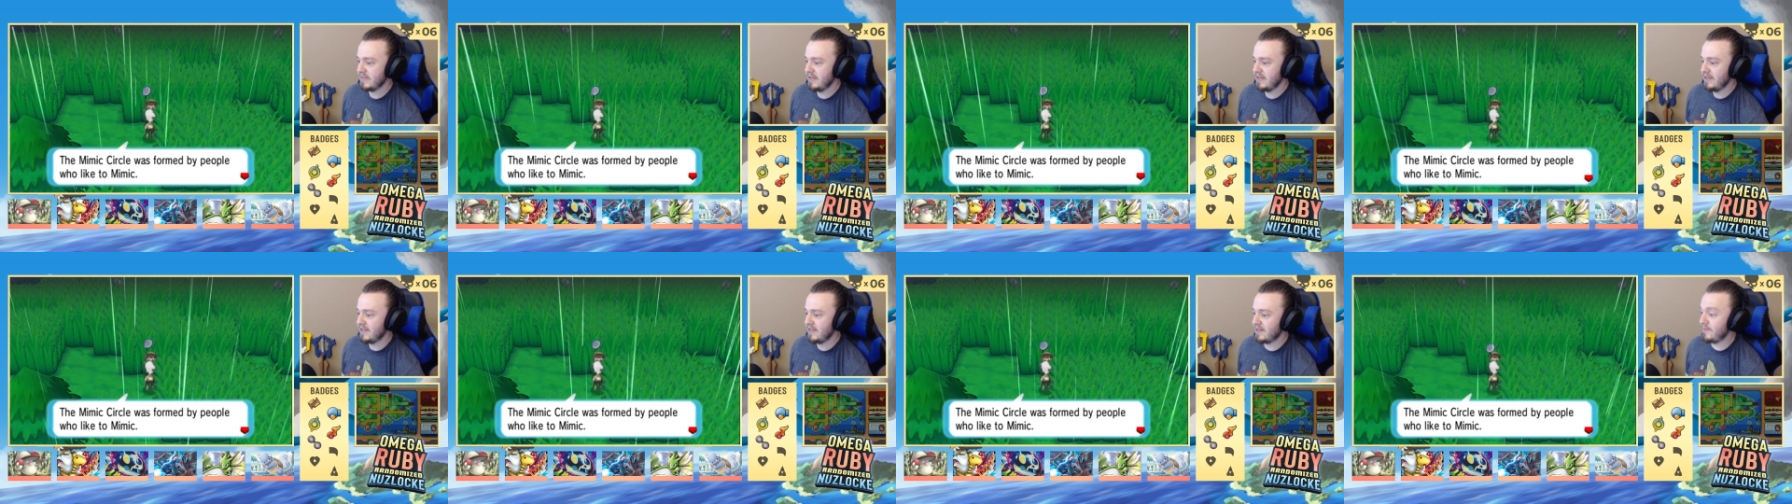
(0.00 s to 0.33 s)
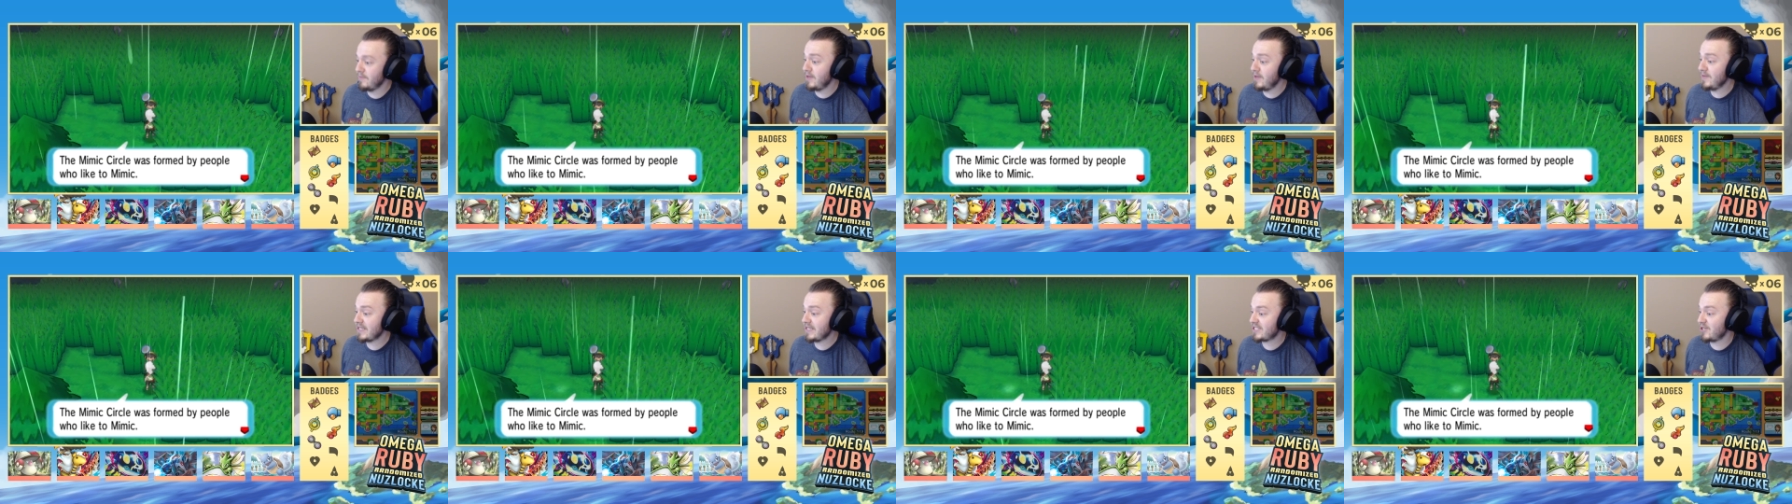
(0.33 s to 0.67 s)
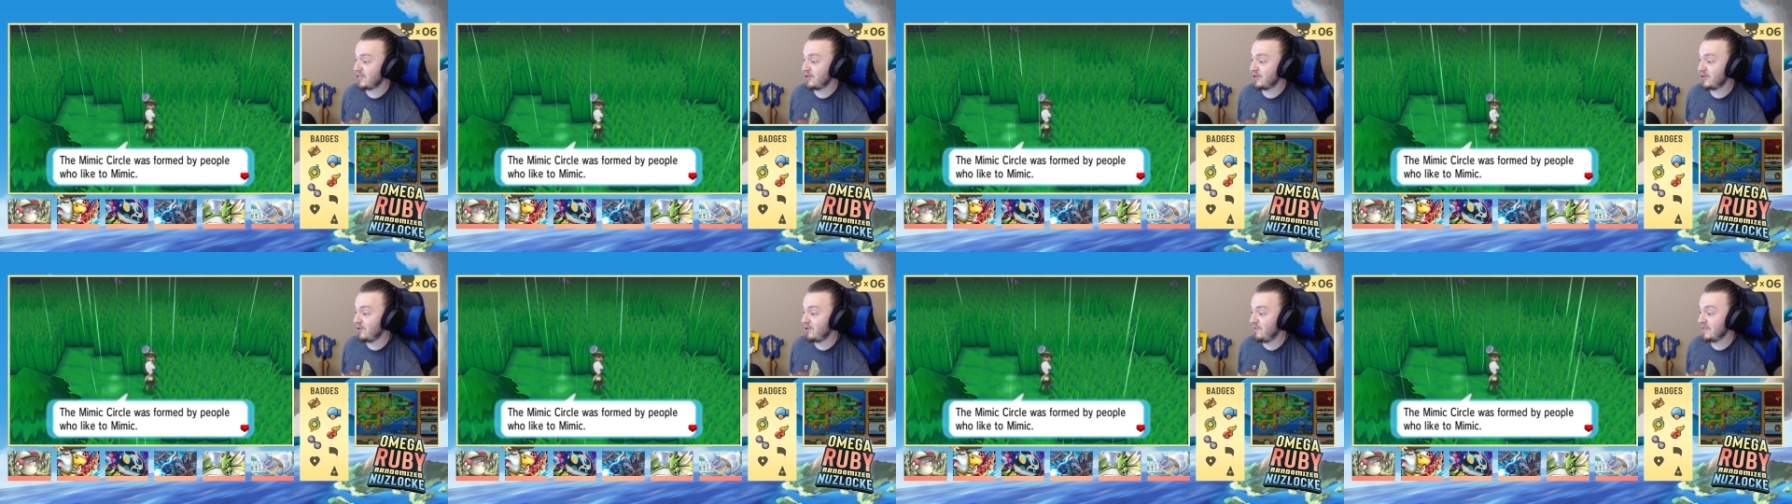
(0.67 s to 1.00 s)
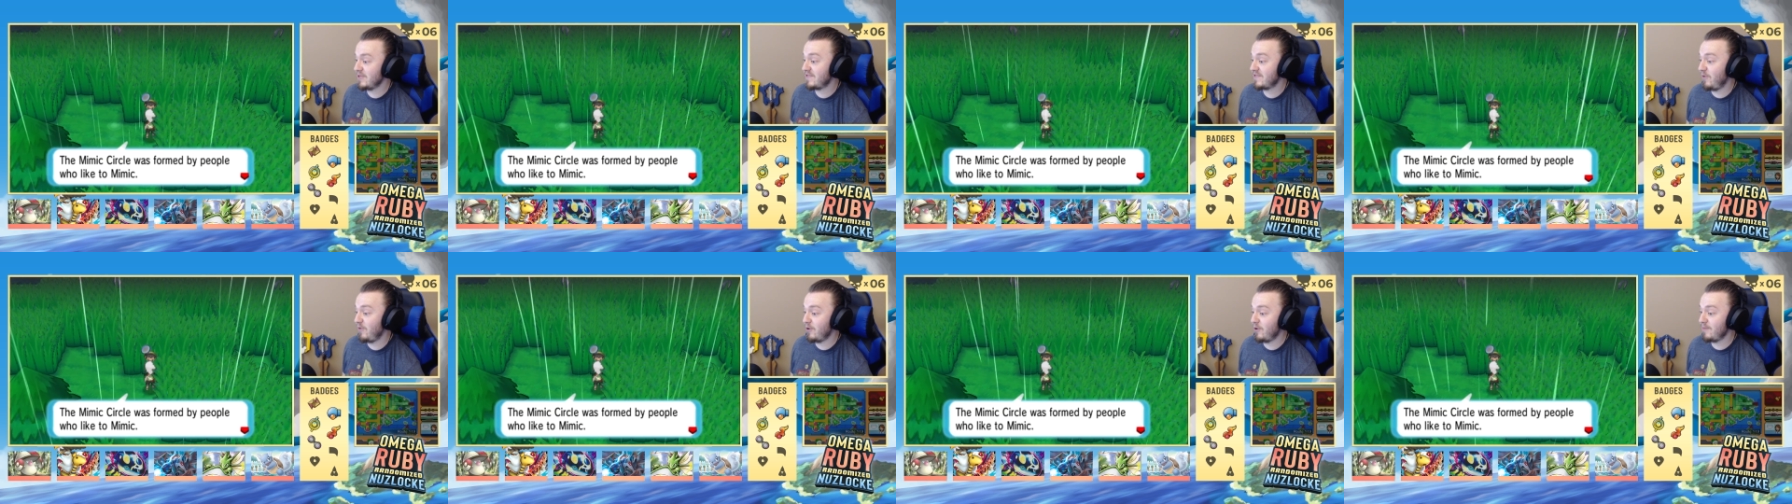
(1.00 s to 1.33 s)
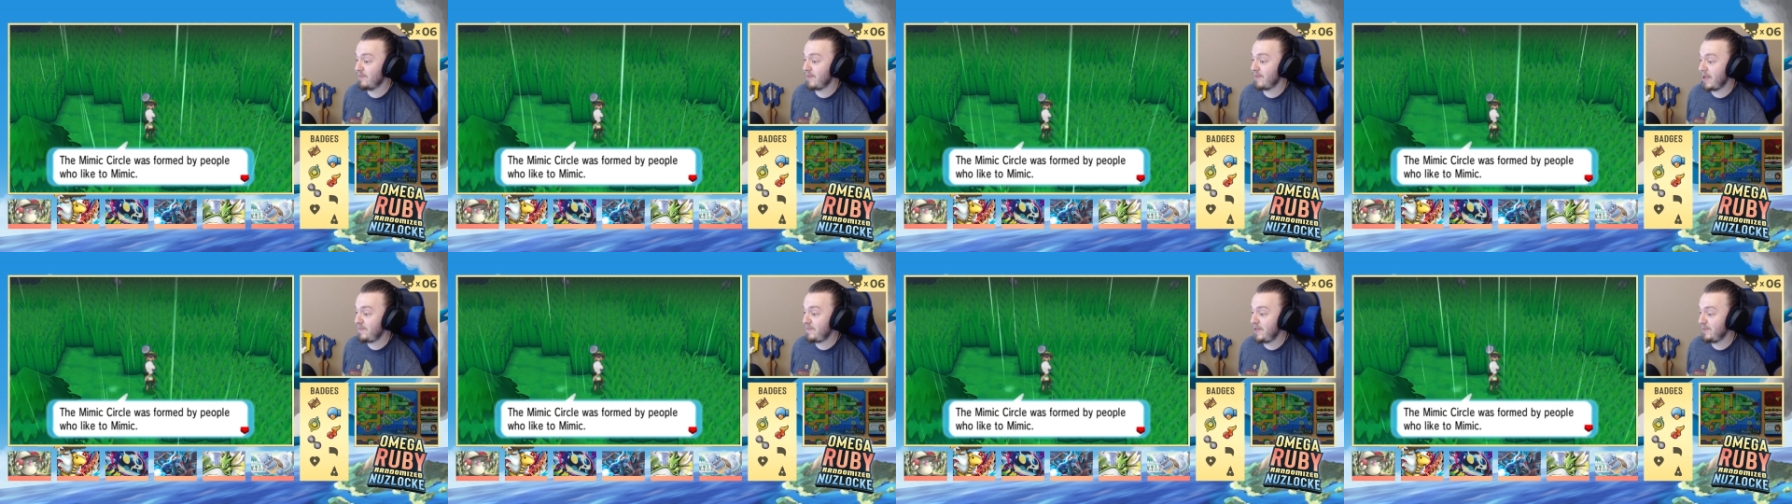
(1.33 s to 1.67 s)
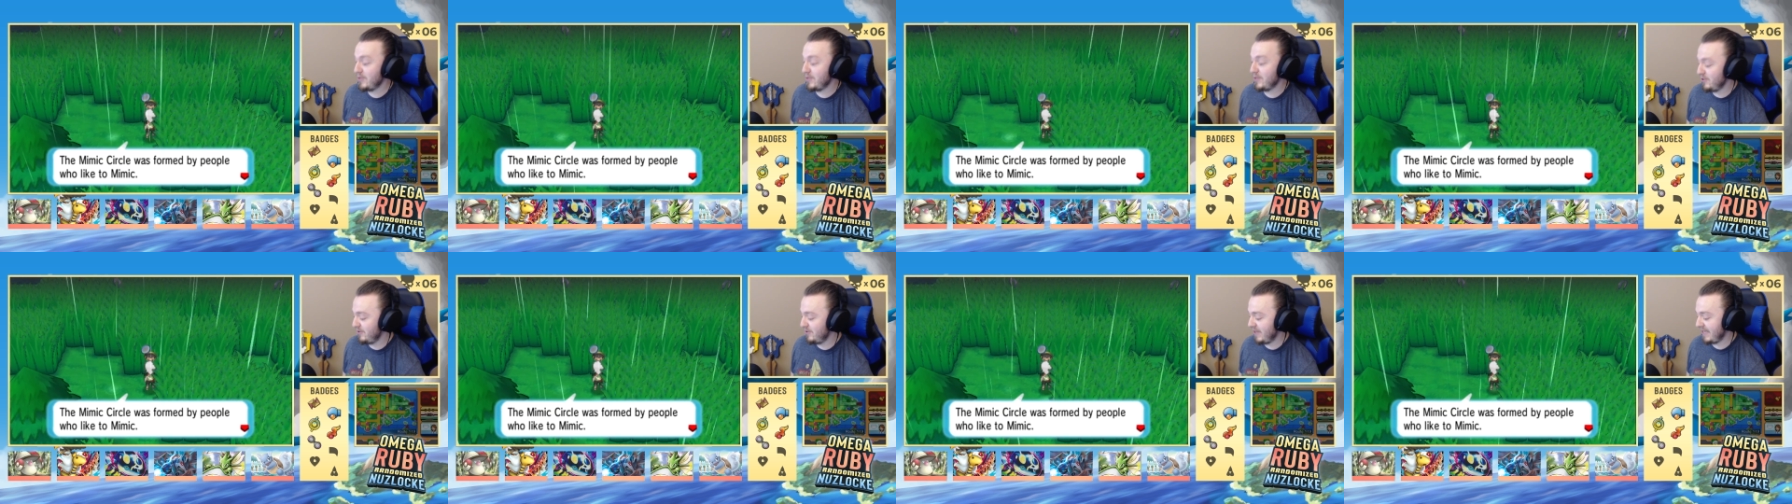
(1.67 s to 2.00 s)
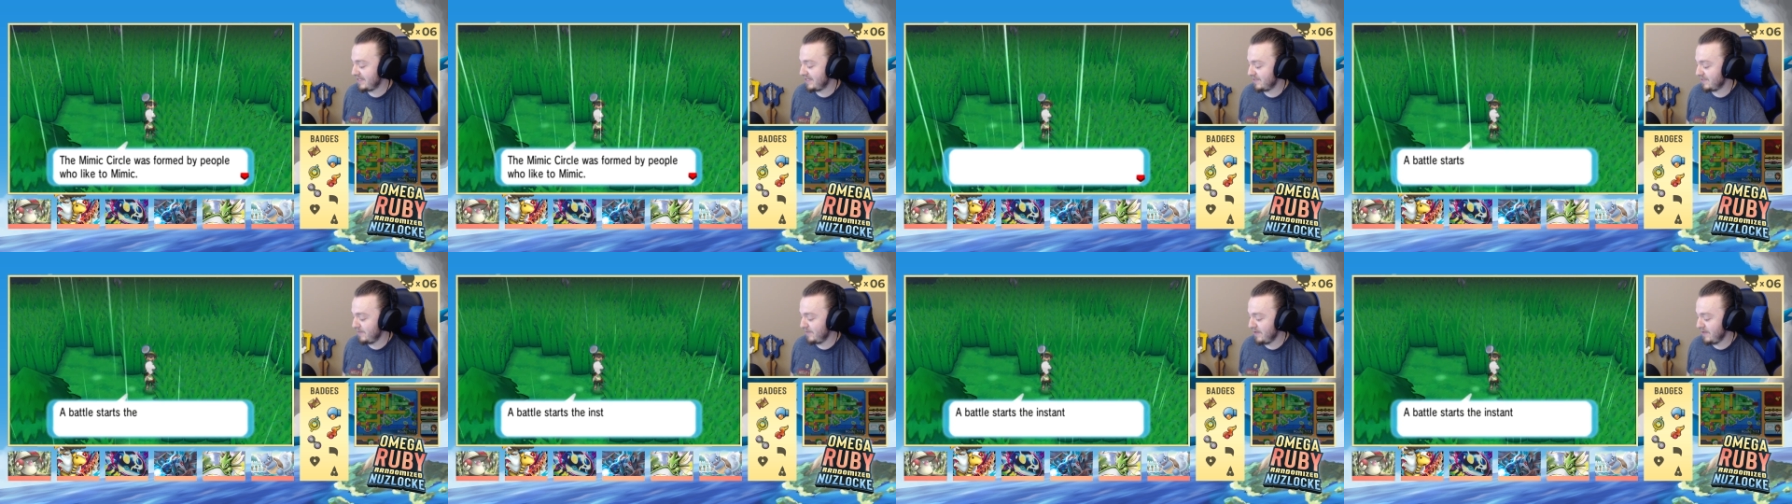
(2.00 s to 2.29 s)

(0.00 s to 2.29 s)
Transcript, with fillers: The Mimic Circle was formed by people who like to